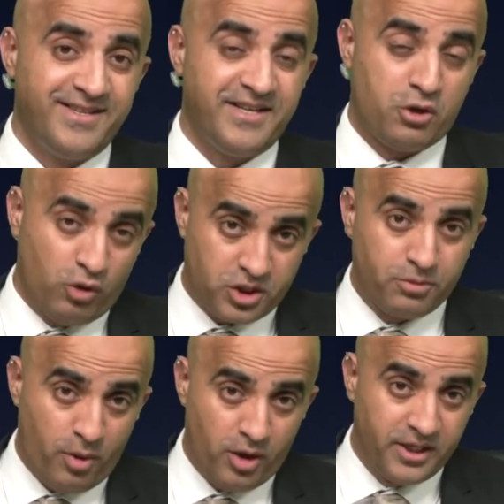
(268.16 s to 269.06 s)
across the
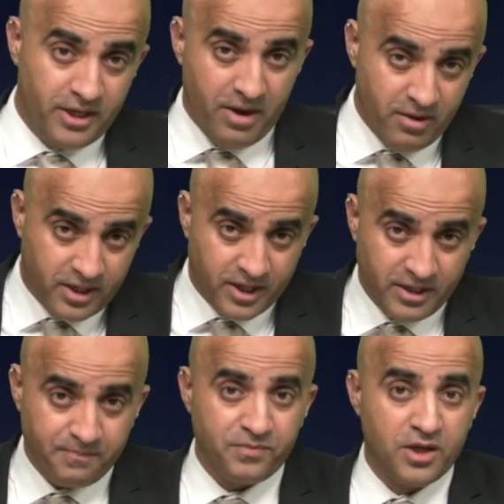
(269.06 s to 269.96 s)
pond in
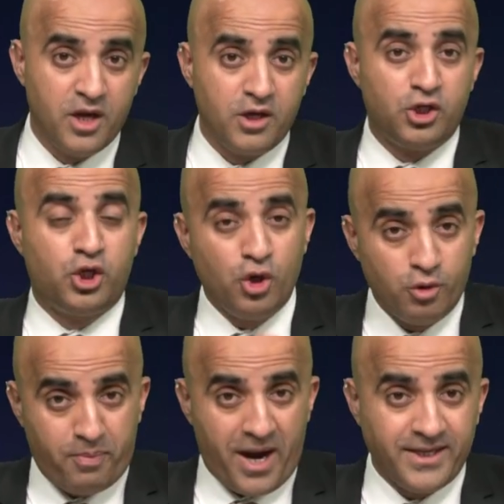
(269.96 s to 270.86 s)
America, Joe
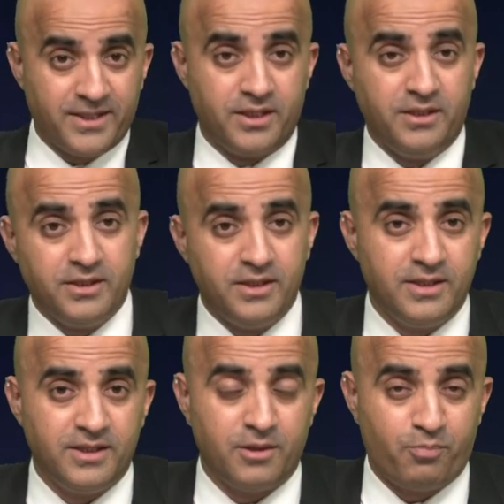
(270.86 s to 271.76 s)
Biden,
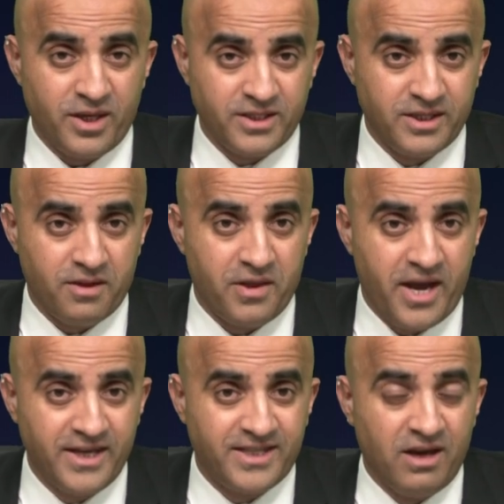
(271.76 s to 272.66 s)
the president
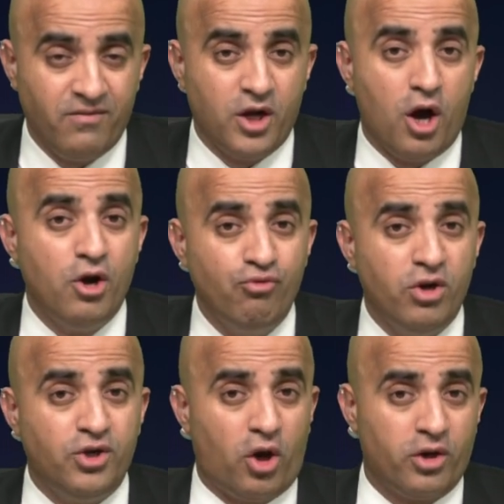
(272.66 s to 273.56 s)
there, is giving
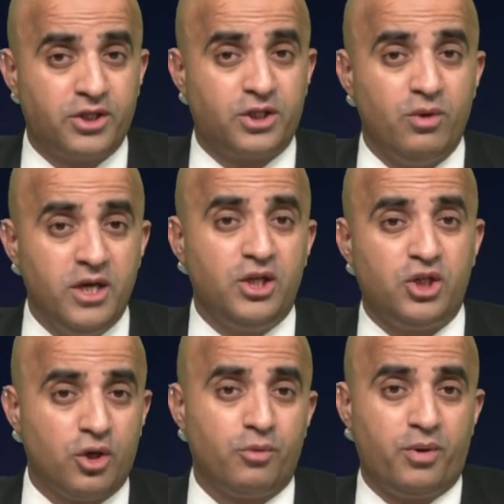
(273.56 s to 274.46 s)
$100 to each
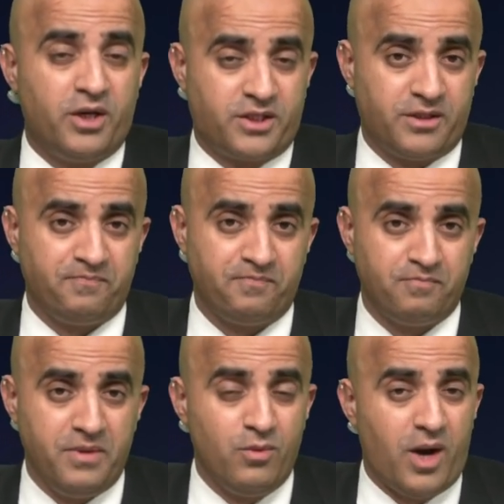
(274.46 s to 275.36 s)
young person.
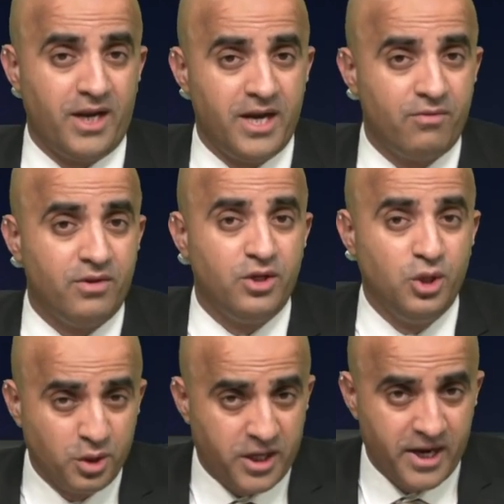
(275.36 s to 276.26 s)
Meanwhile, here in the
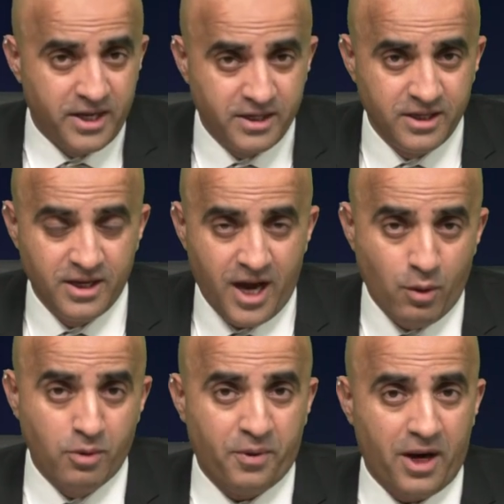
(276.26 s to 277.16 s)
UK,
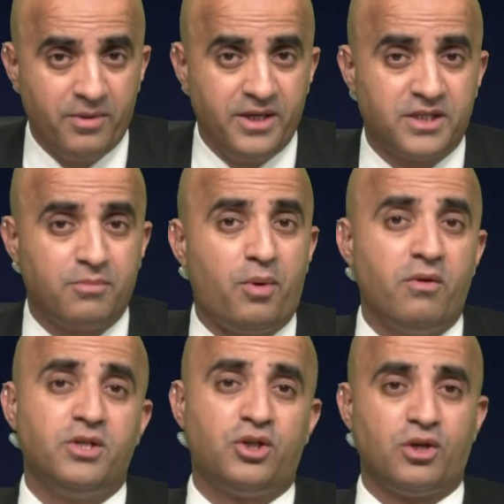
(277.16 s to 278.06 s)
our Prime Minister
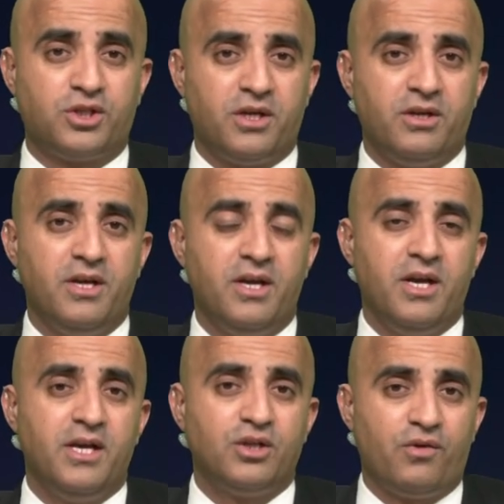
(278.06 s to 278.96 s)
Boris Johnson
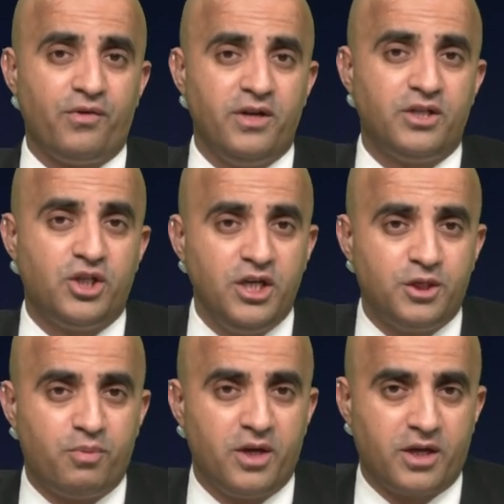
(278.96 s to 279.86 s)
is offering a
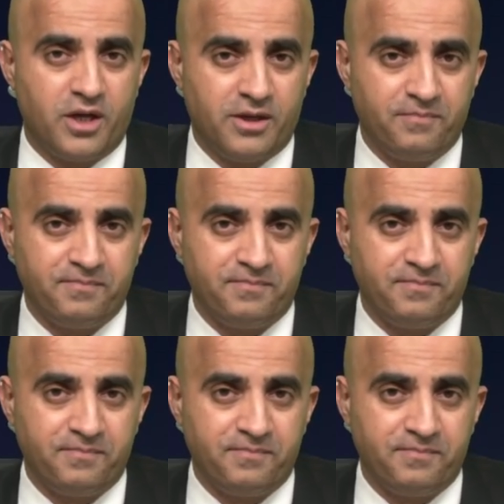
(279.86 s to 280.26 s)
cheeseburger